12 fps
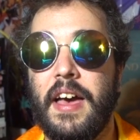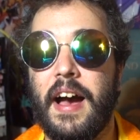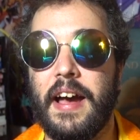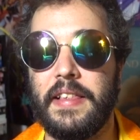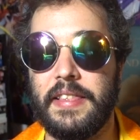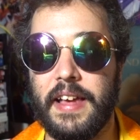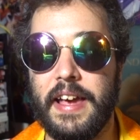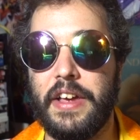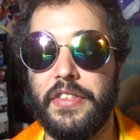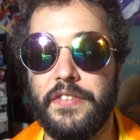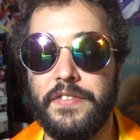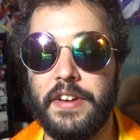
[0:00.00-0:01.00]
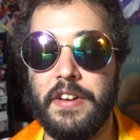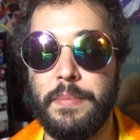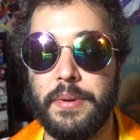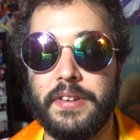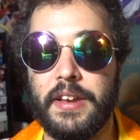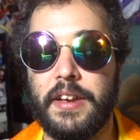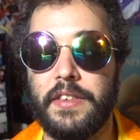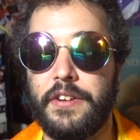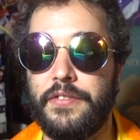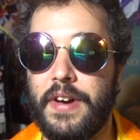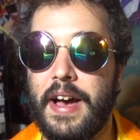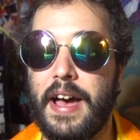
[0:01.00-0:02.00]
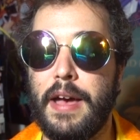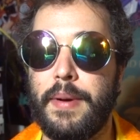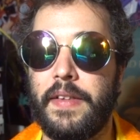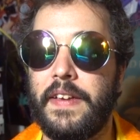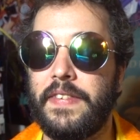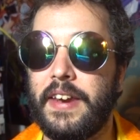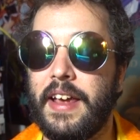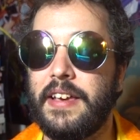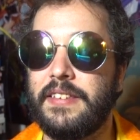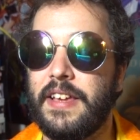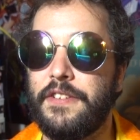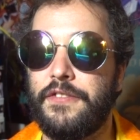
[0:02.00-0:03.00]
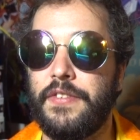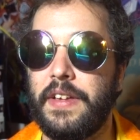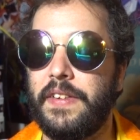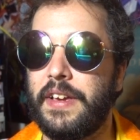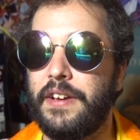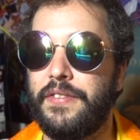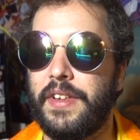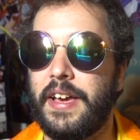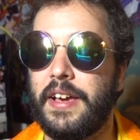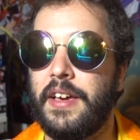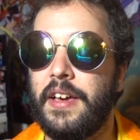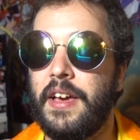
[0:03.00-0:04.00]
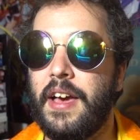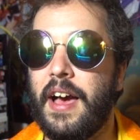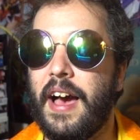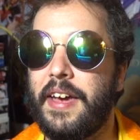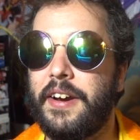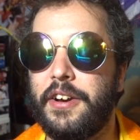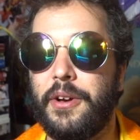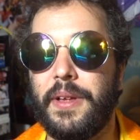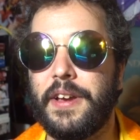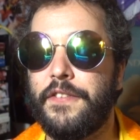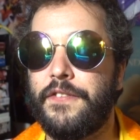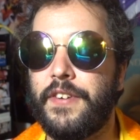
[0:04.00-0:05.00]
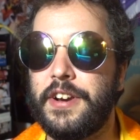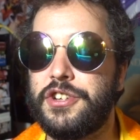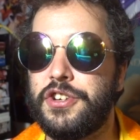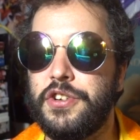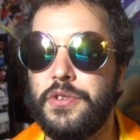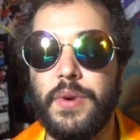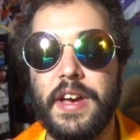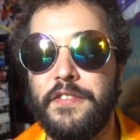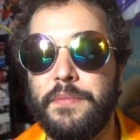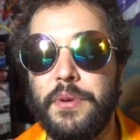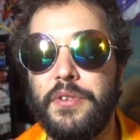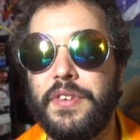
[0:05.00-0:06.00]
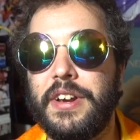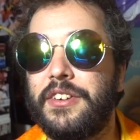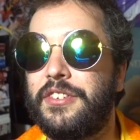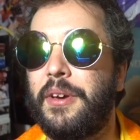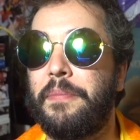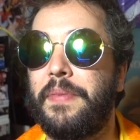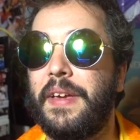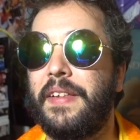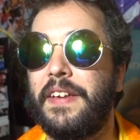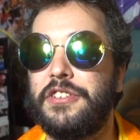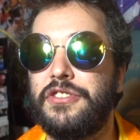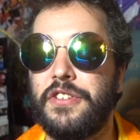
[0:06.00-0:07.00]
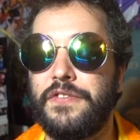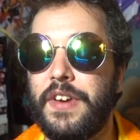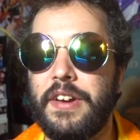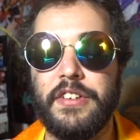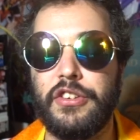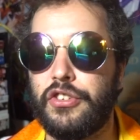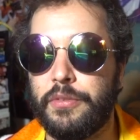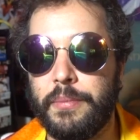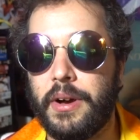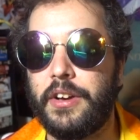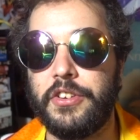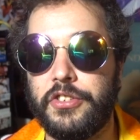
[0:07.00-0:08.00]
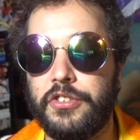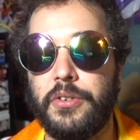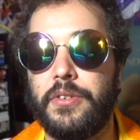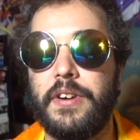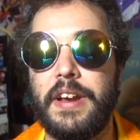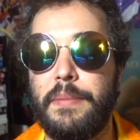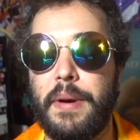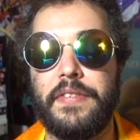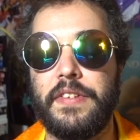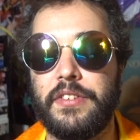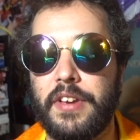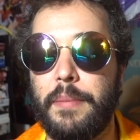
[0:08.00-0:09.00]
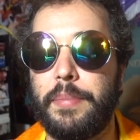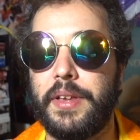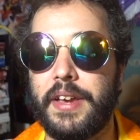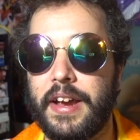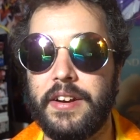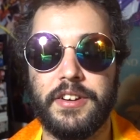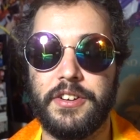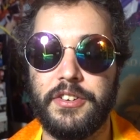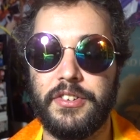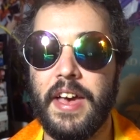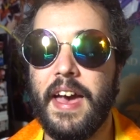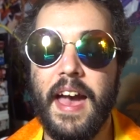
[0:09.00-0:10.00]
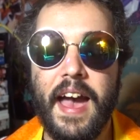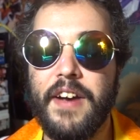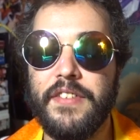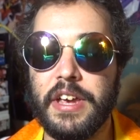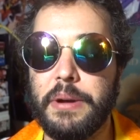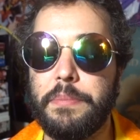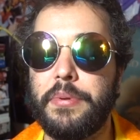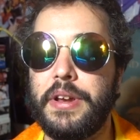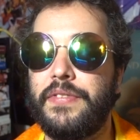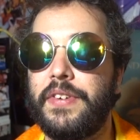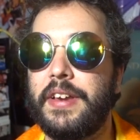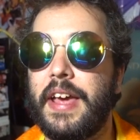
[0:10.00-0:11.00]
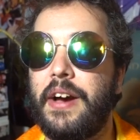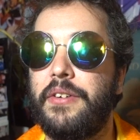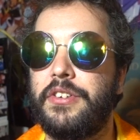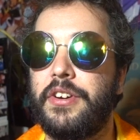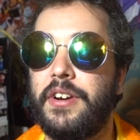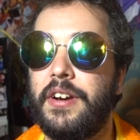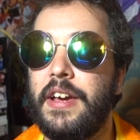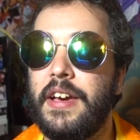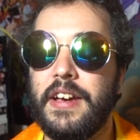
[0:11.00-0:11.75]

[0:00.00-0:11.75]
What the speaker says: I like the very particular vibe. I like that it has that feeling of I don't know, a French New Wave movie or something. Just a very small story about these couple of characters having a brief encounter.